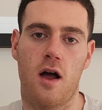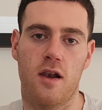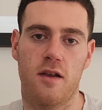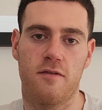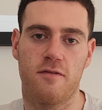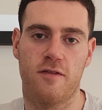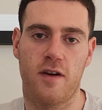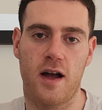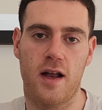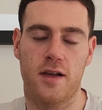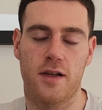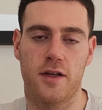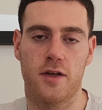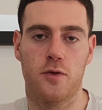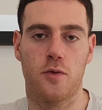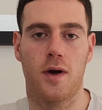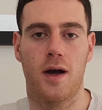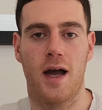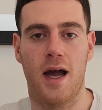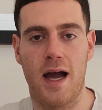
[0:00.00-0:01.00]
in
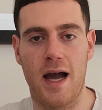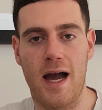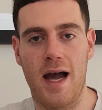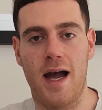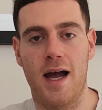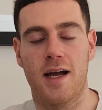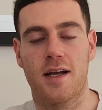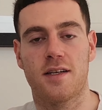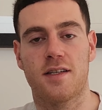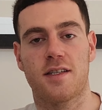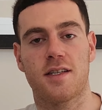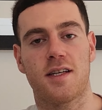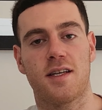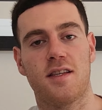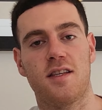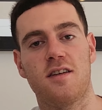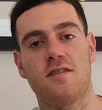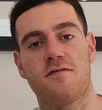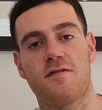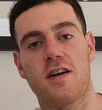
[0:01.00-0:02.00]
value, and in
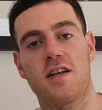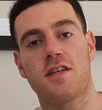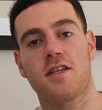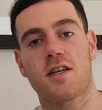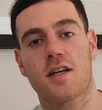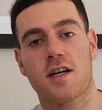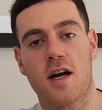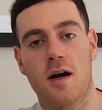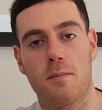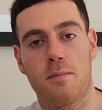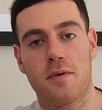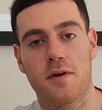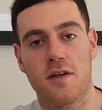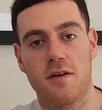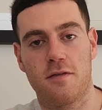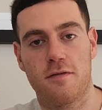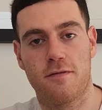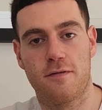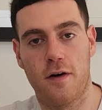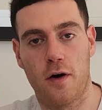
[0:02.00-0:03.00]
the event a company
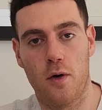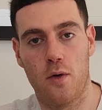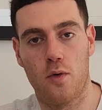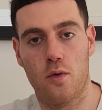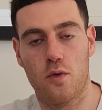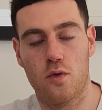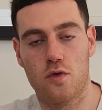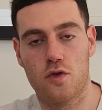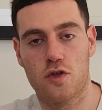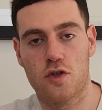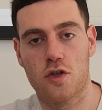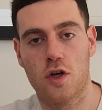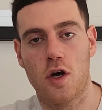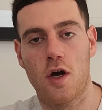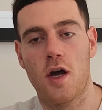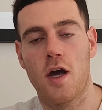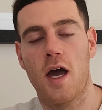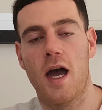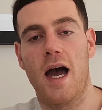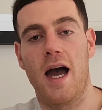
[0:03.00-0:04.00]
folds
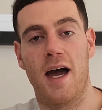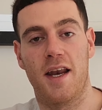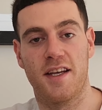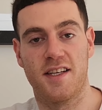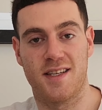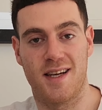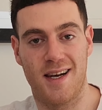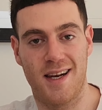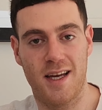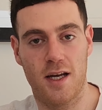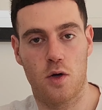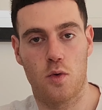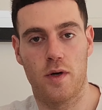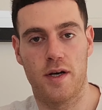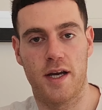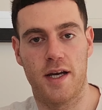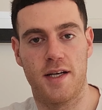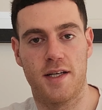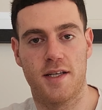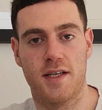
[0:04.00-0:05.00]
and is
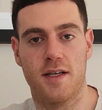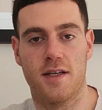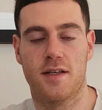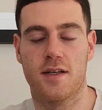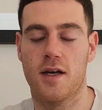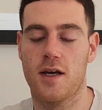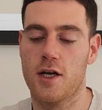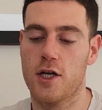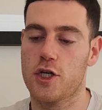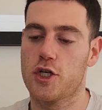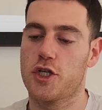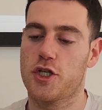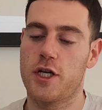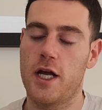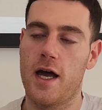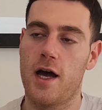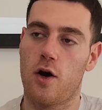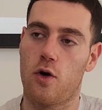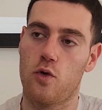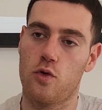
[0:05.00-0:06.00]
liquidated,
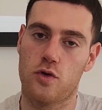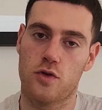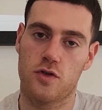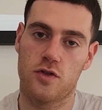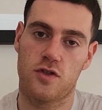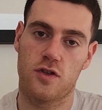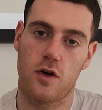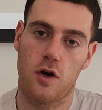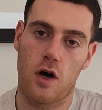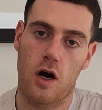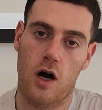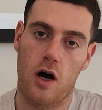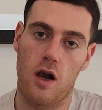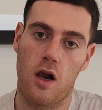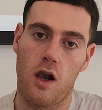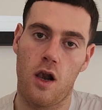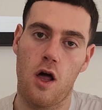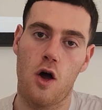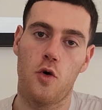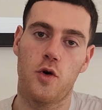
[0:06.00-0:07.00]
shareholders are
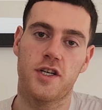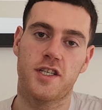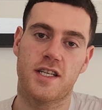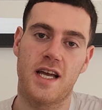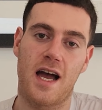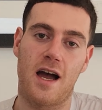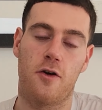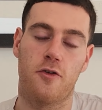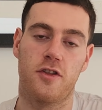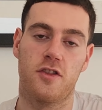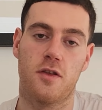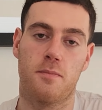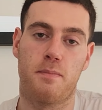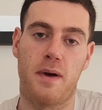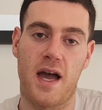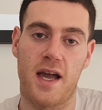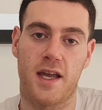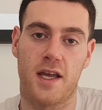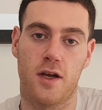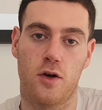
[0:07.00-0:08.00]
lower down in the
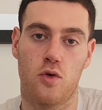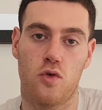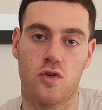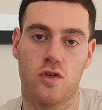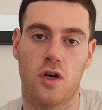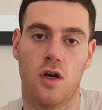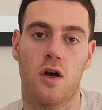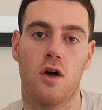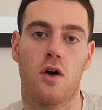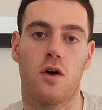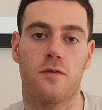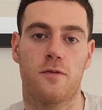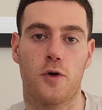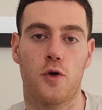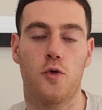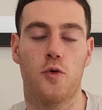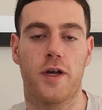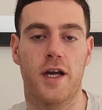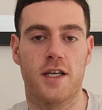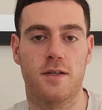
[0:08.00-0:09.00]
pecking order of
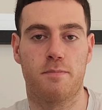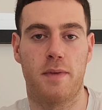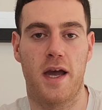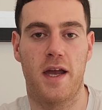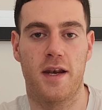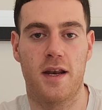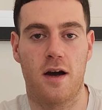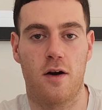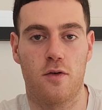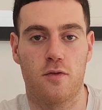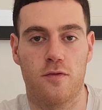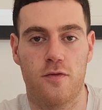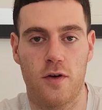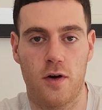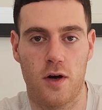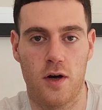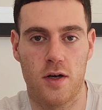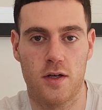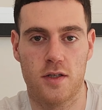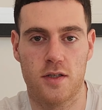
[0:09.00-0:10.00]
who gets paid out
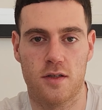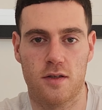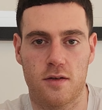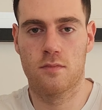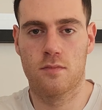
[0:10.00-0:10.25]
first.